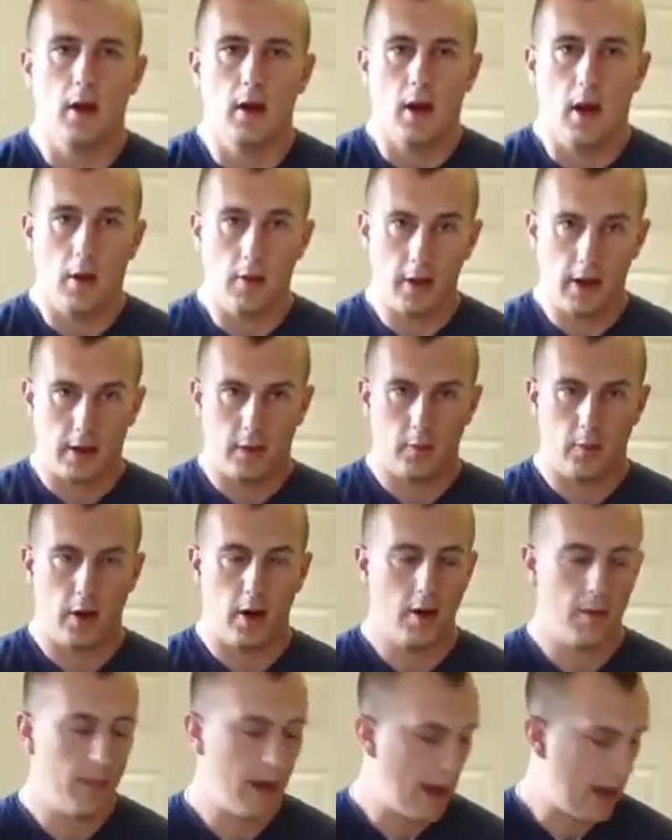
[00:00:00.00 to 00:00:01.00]
All right, we
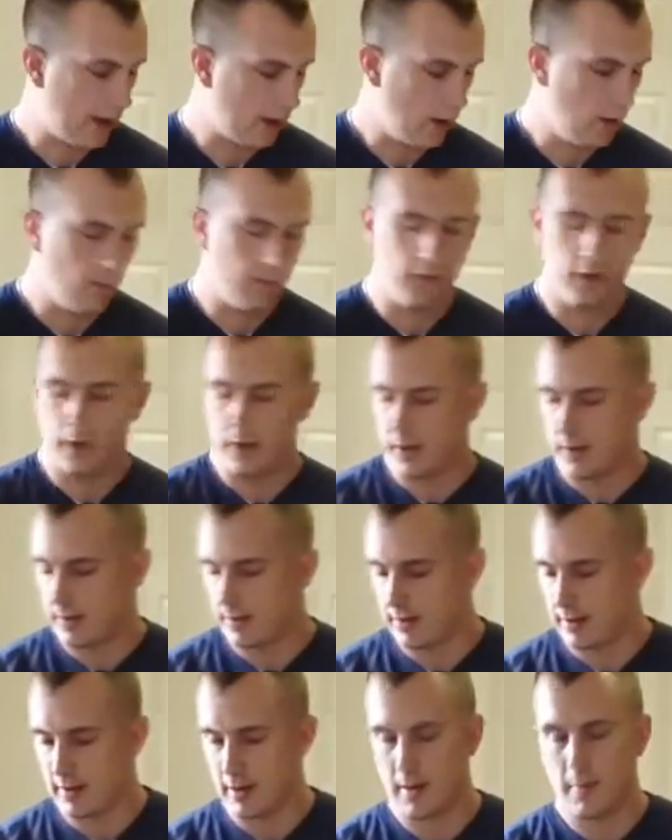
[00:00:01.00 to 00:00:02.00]
are back. Hopefully that
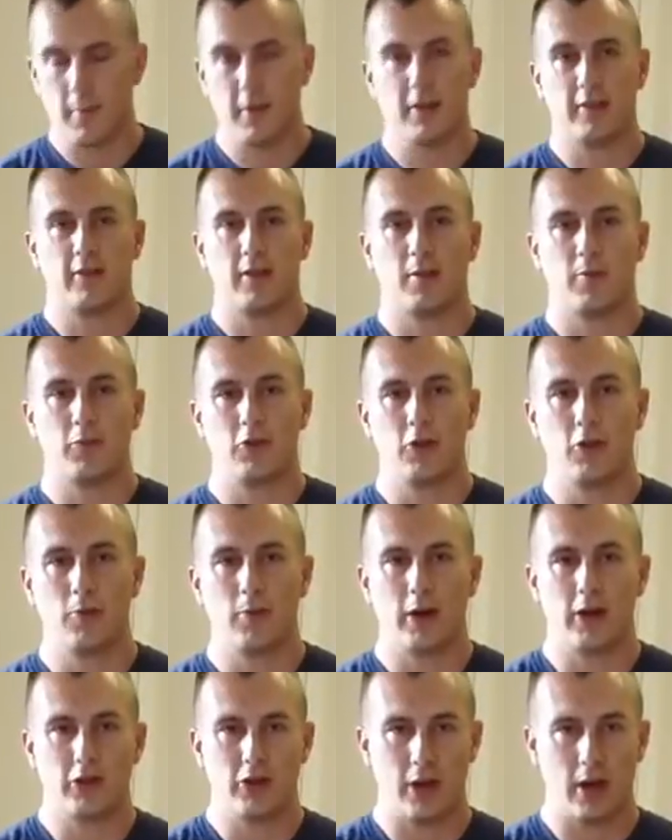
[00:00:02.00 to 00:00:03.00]
didn't get messed up too
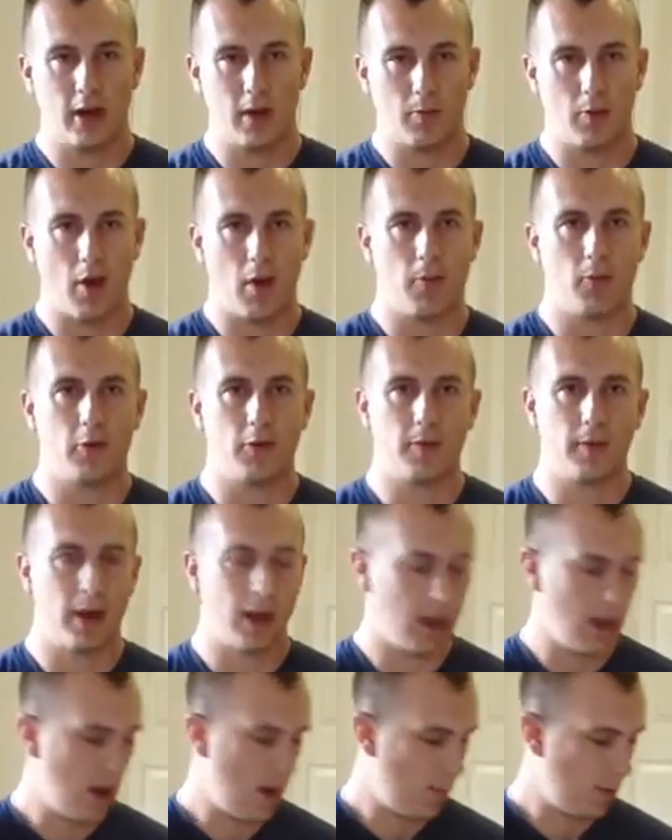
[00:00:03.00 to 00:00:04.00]
much. I had a problem with my
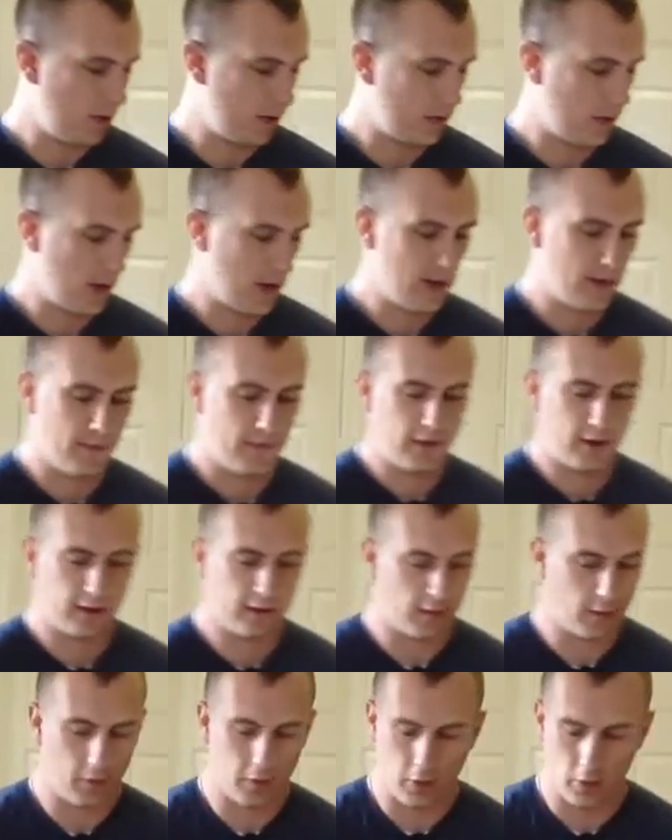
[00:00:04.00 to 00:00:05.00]
camera, so I had to fix
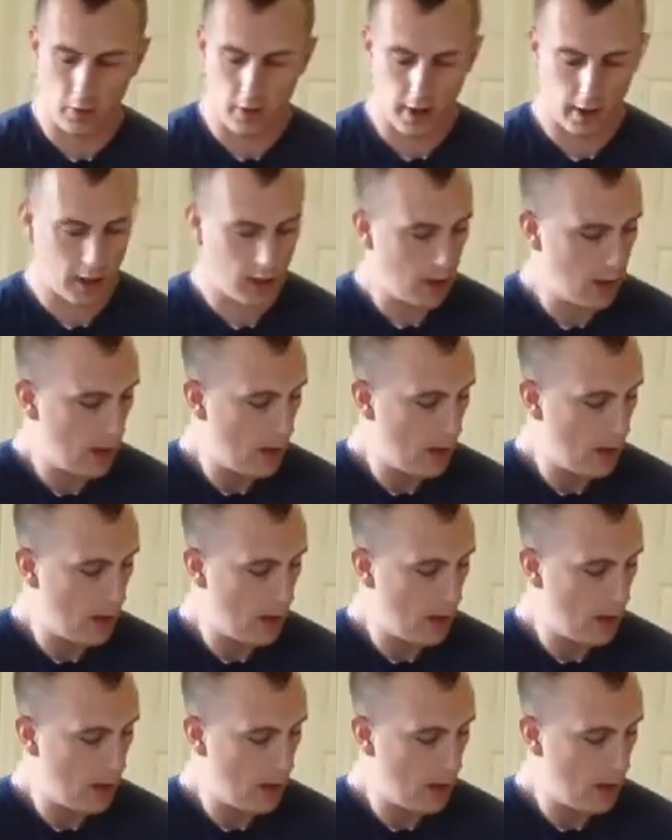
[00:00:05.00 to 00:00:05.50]
it real quick.